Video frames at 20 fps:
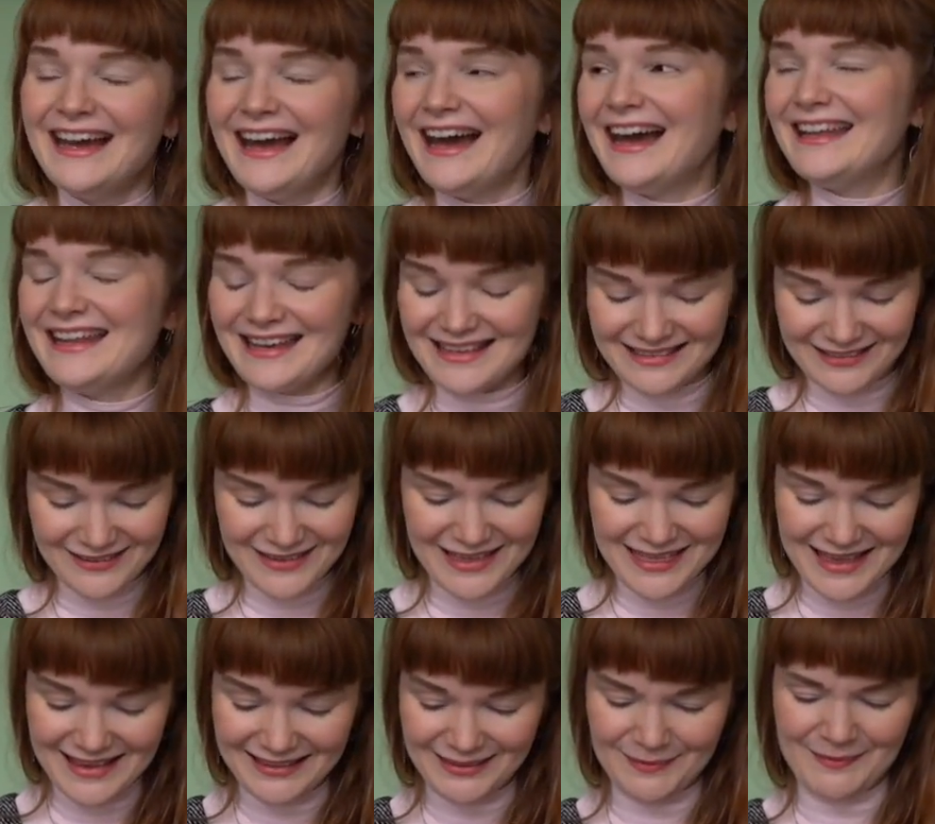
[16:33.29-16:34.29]
And so
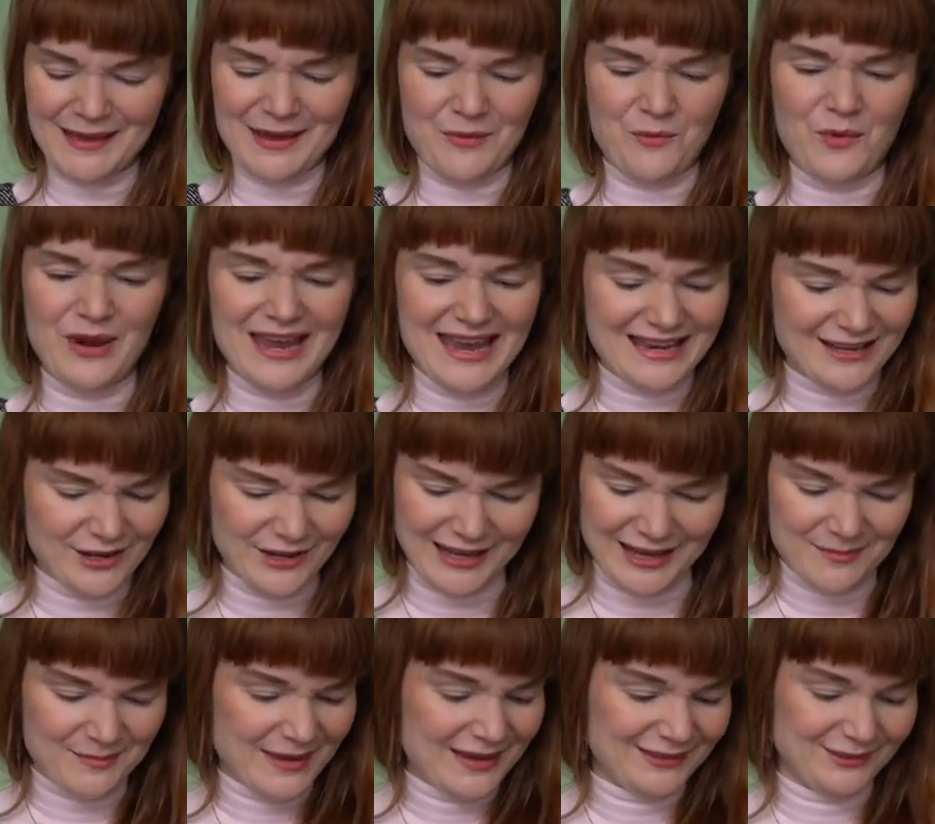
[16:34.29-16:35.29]
there's some like weird
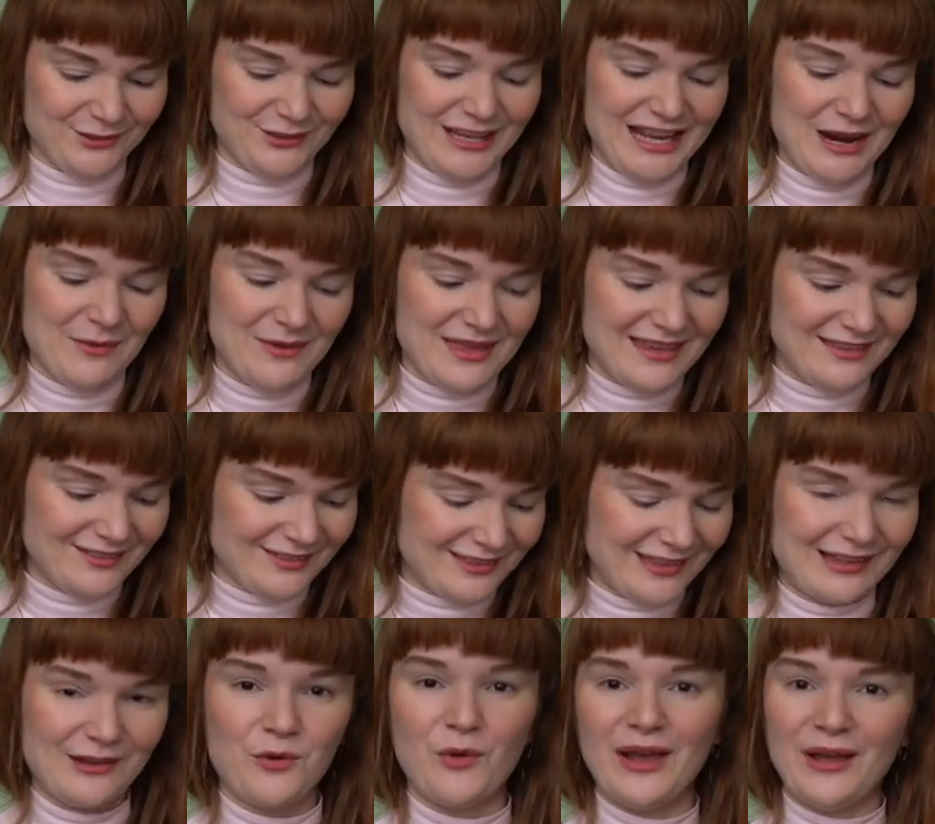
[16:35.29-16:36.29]
looking bits on here where there's just
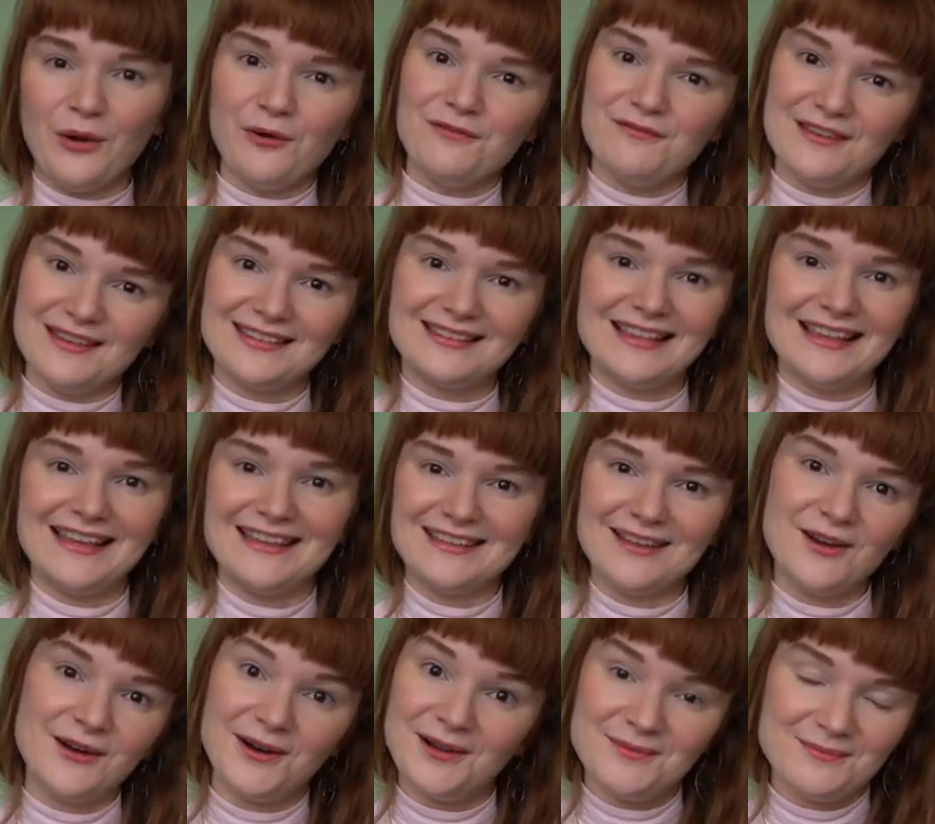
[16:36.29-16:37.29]
quite obviously a
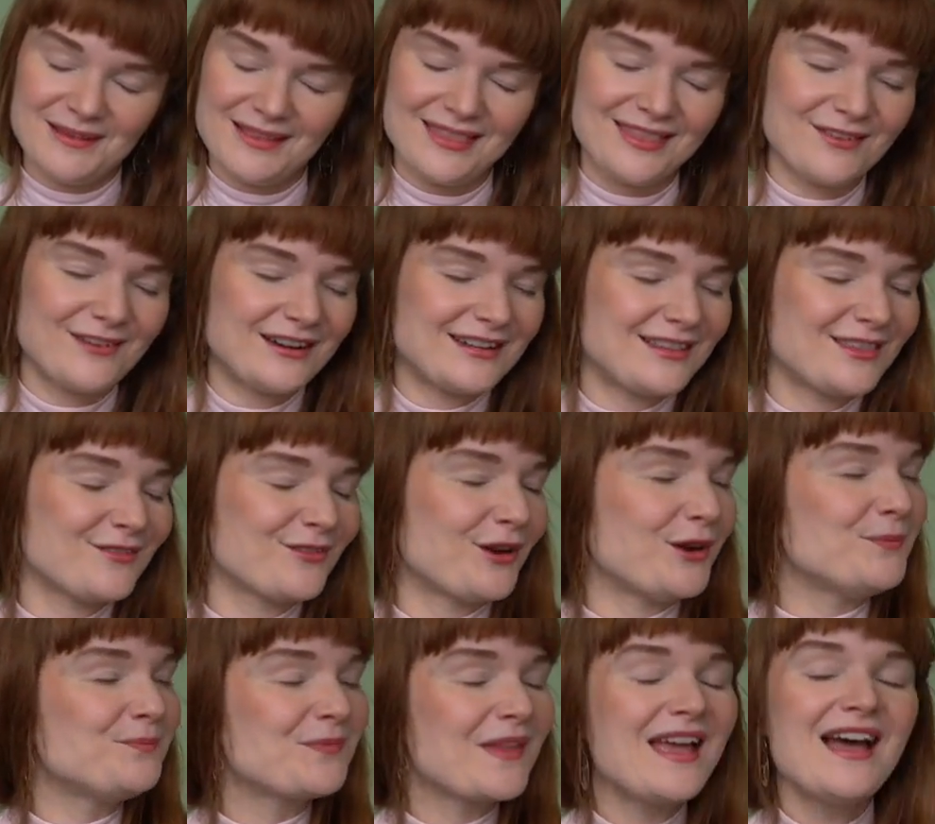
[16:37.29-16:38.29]
yarn been threaded
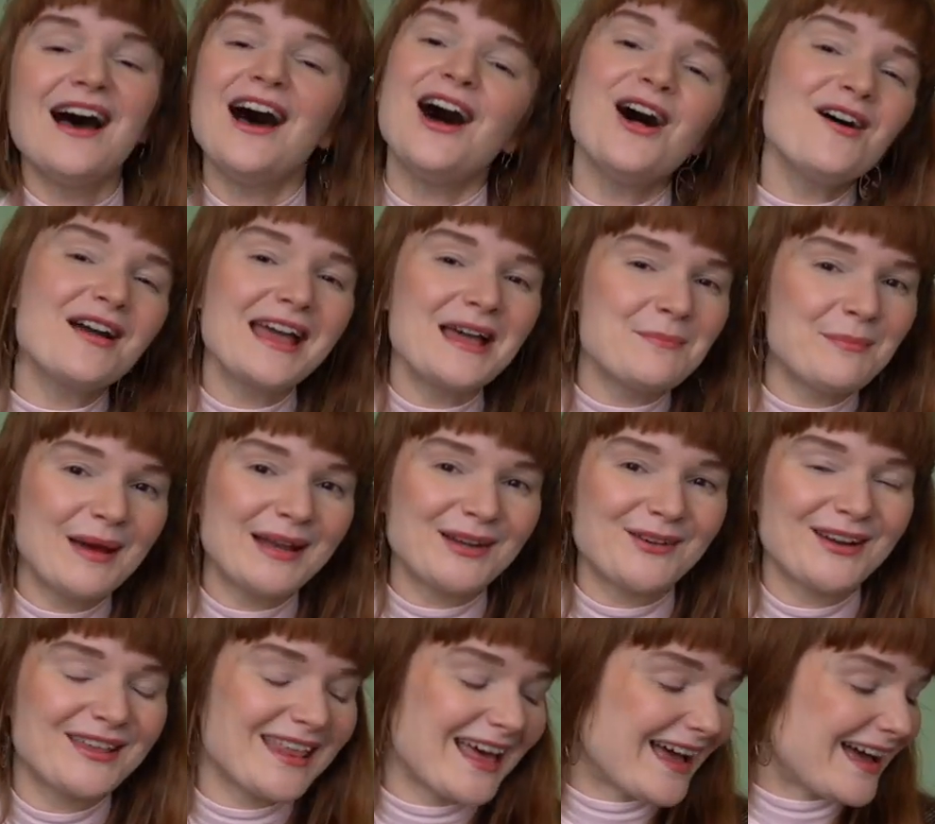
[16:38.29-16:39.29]
through. I'll get better
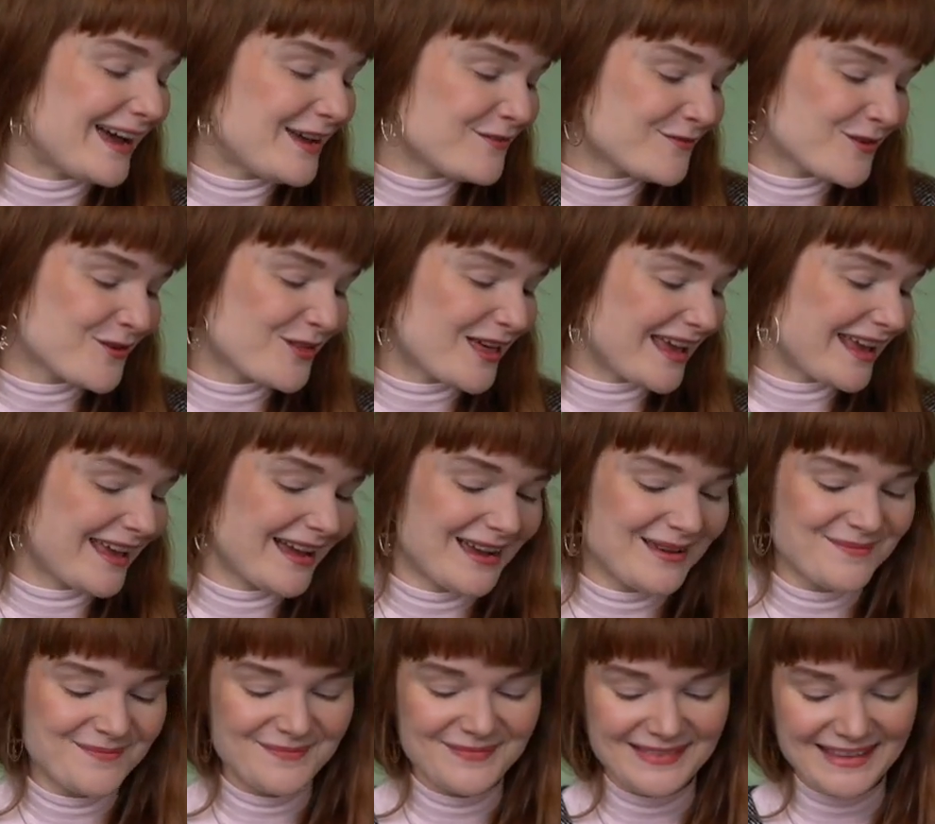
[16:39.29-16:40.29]
at that. I feel like
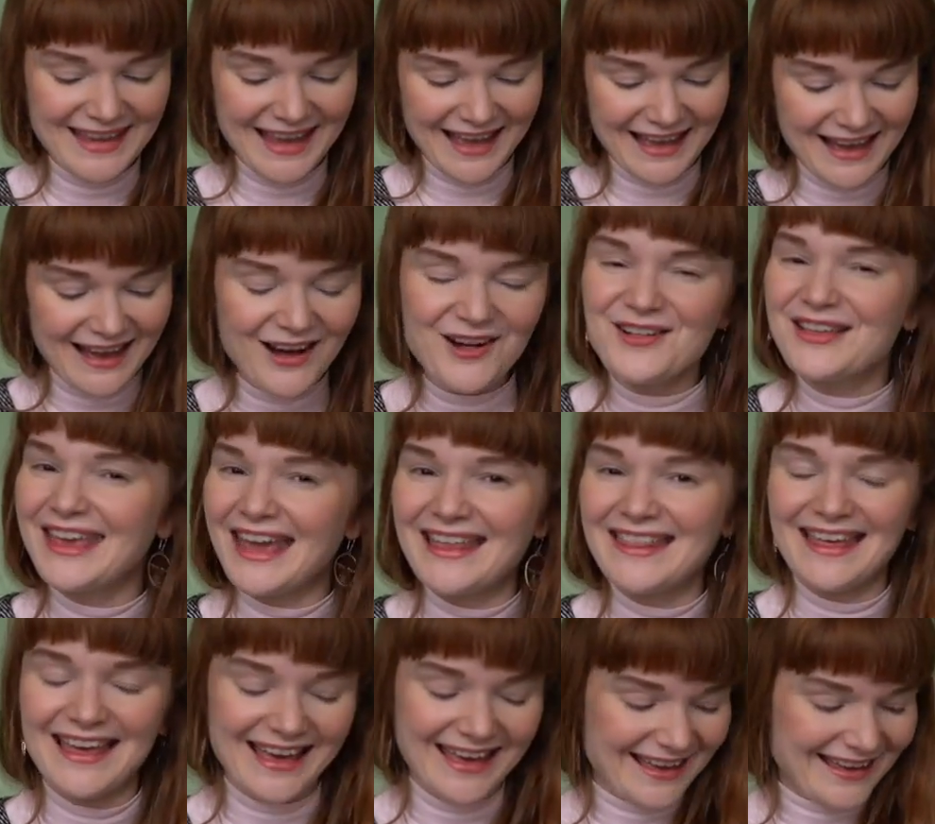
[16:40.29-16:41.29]
I'll get
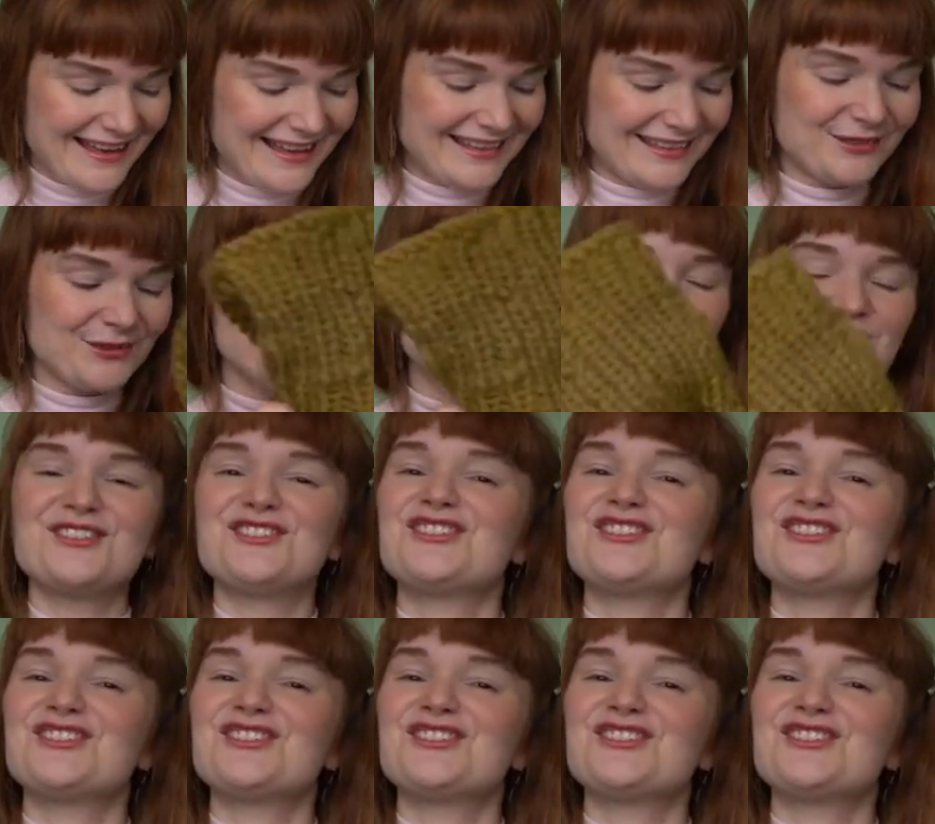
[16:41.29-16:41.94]
there. It's all a